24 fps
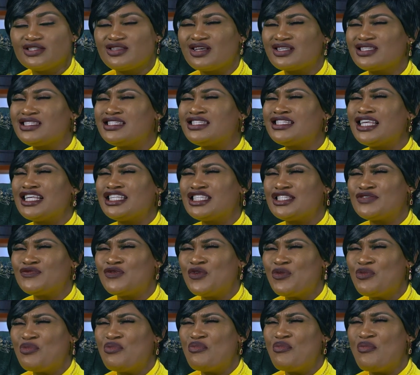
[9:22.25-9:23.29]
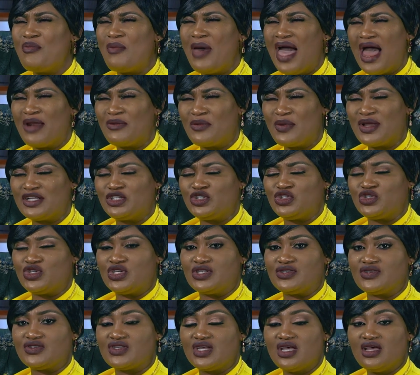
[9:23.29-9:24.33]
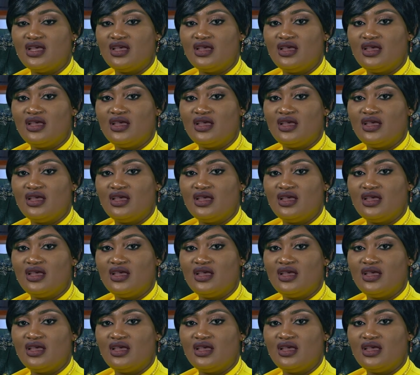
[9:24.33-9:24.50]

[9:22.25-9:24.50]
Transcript: Successful marriages